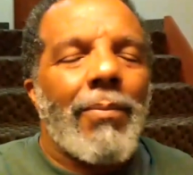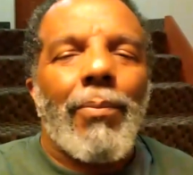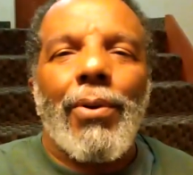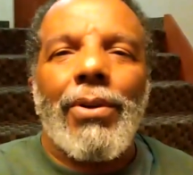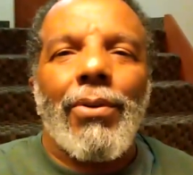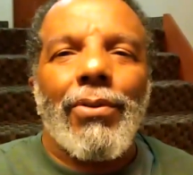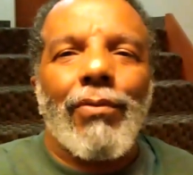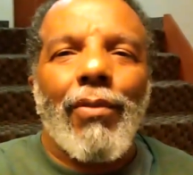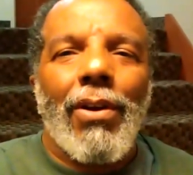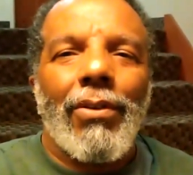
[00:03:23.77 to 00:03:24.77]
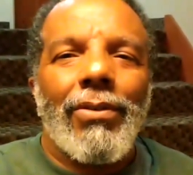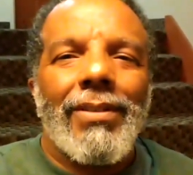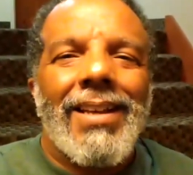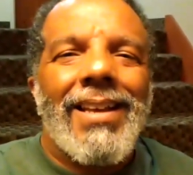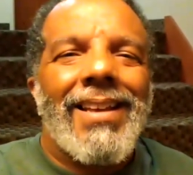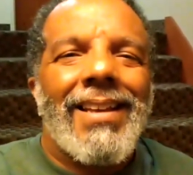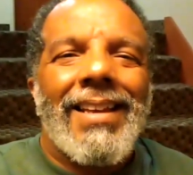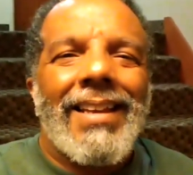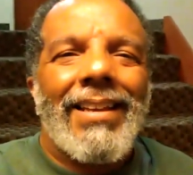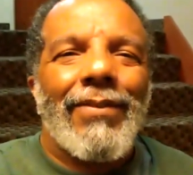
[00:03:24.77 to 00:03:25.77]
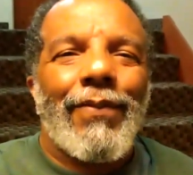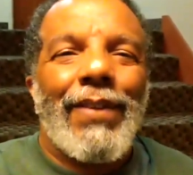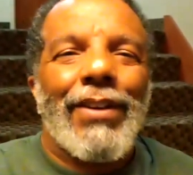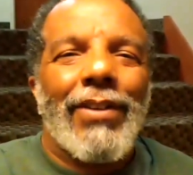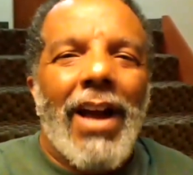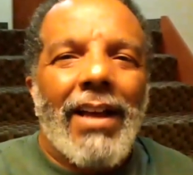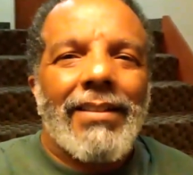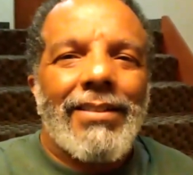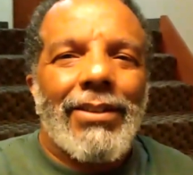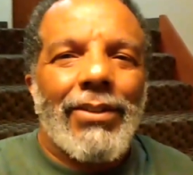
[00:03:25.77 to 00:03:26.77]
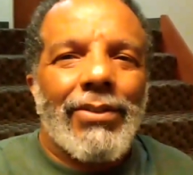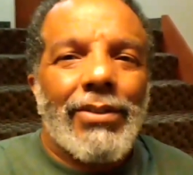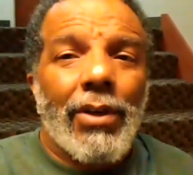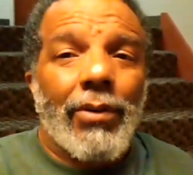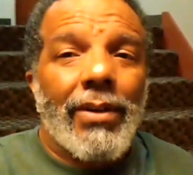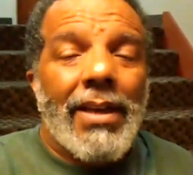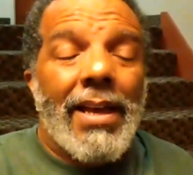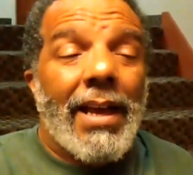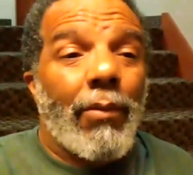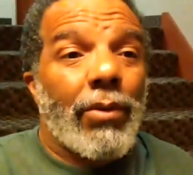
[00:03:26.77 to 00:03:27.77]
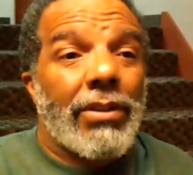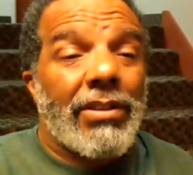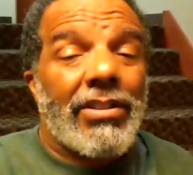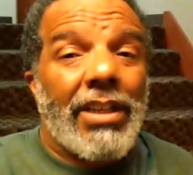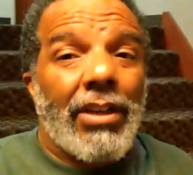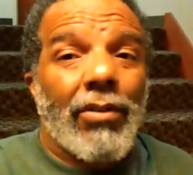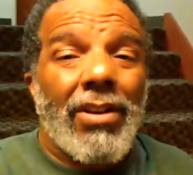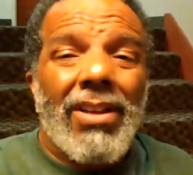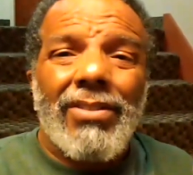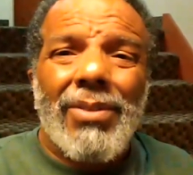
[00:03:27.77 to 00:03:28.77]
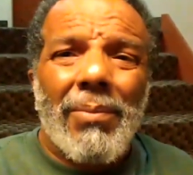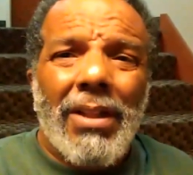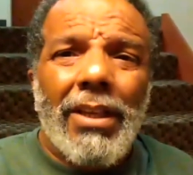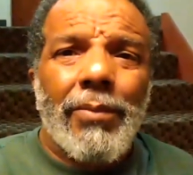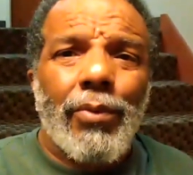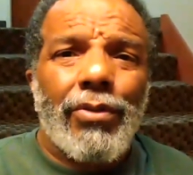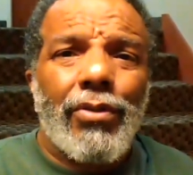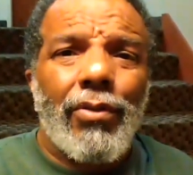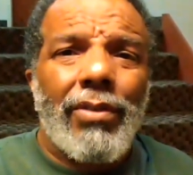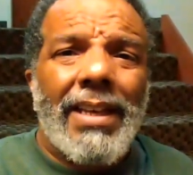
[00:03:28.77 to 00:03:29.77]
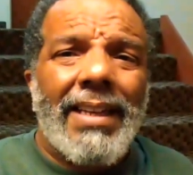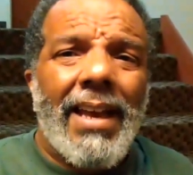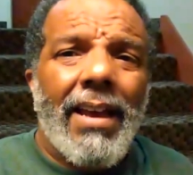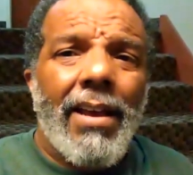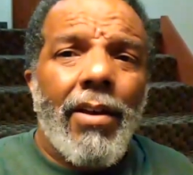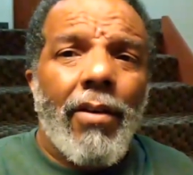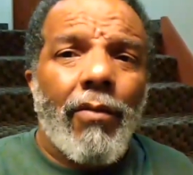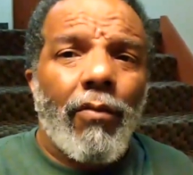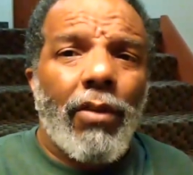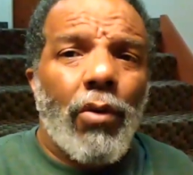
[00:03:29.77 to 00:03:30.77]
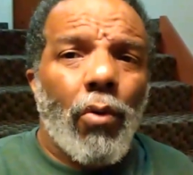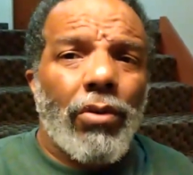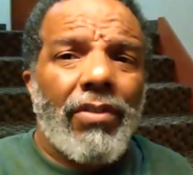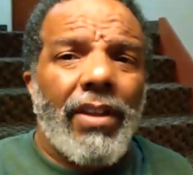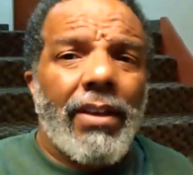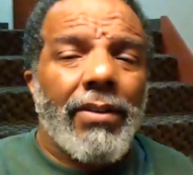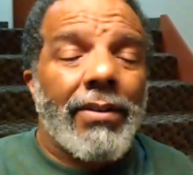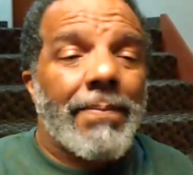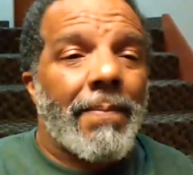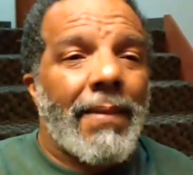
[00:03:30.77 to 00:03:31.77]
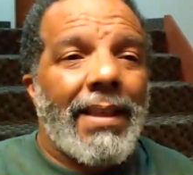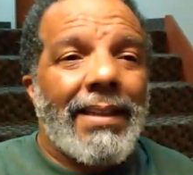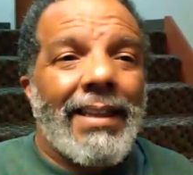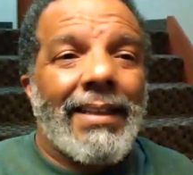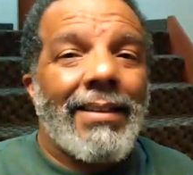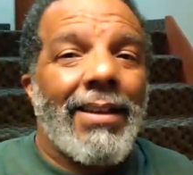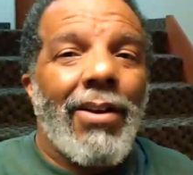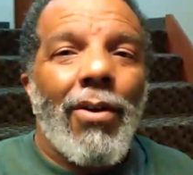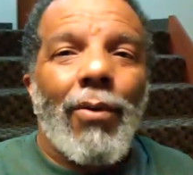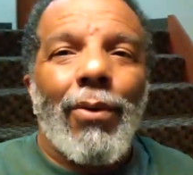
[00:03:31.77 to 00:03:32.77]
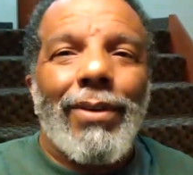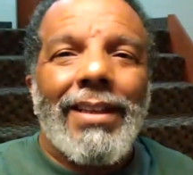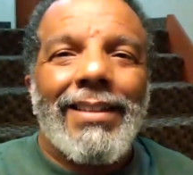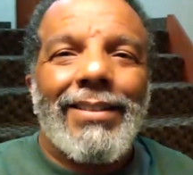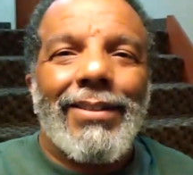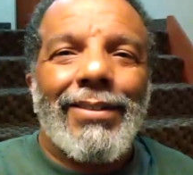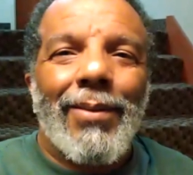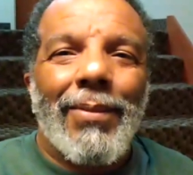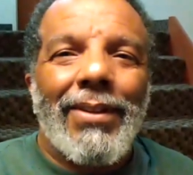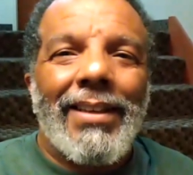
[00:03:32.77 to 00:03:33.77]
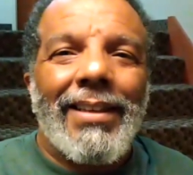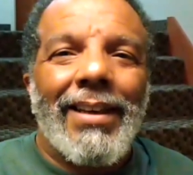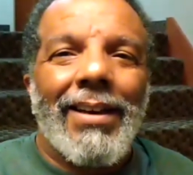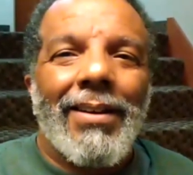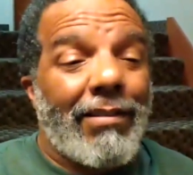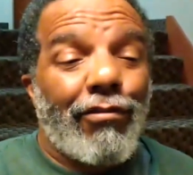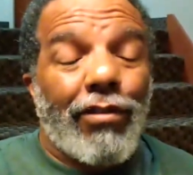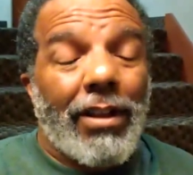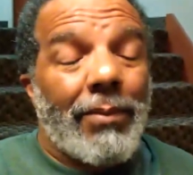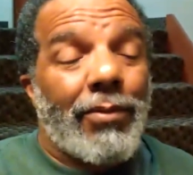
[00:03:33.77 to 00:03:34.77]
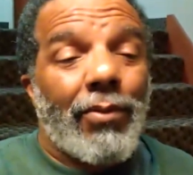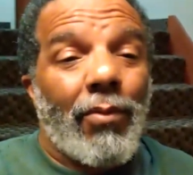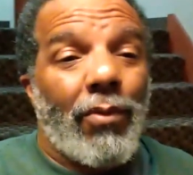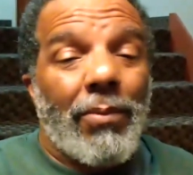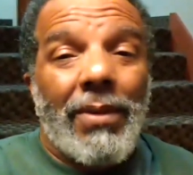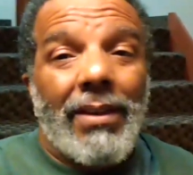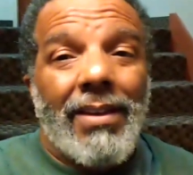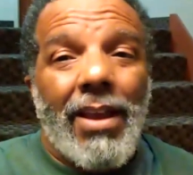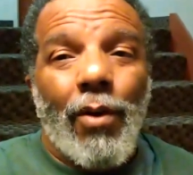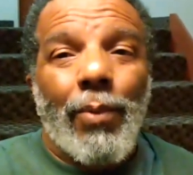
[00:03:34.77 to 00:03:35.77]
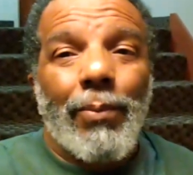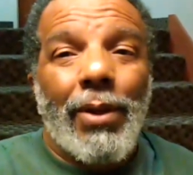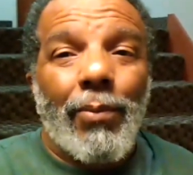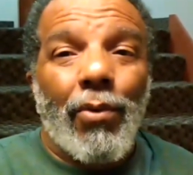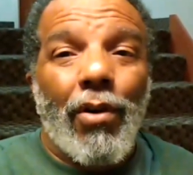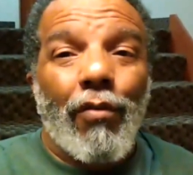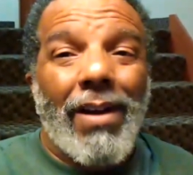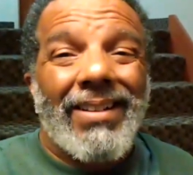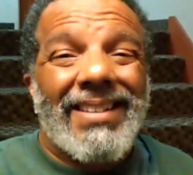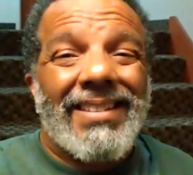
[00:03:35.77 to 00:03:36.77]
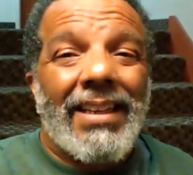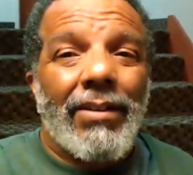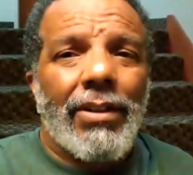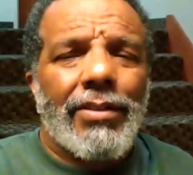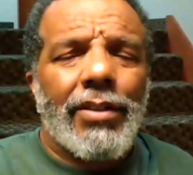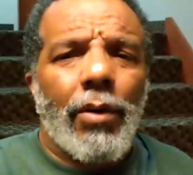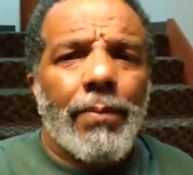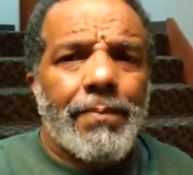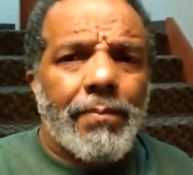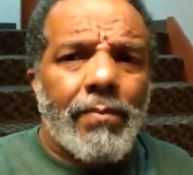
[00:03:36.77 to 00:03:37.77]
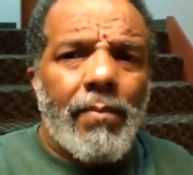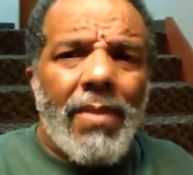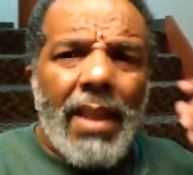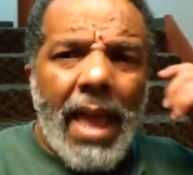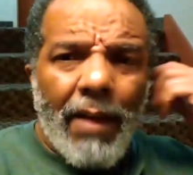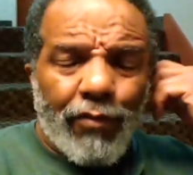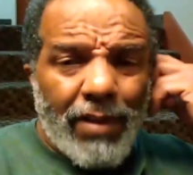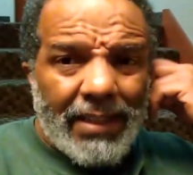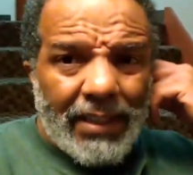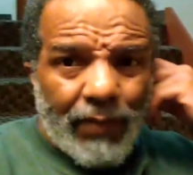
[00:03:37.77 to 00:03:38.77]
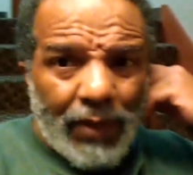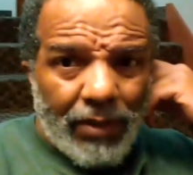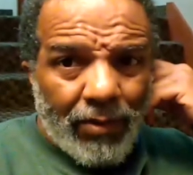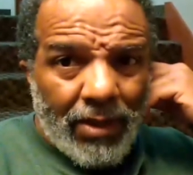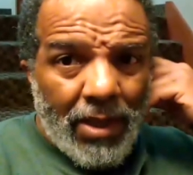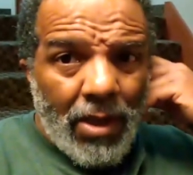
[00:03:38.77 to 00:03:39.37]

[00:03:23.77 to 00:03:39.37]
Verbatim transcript: put it on the road, and fear not, you know. So I wanted to share some clips with you that I recorded there, and then we'll get into some of the clips with me helping people around this area. So after I leave here,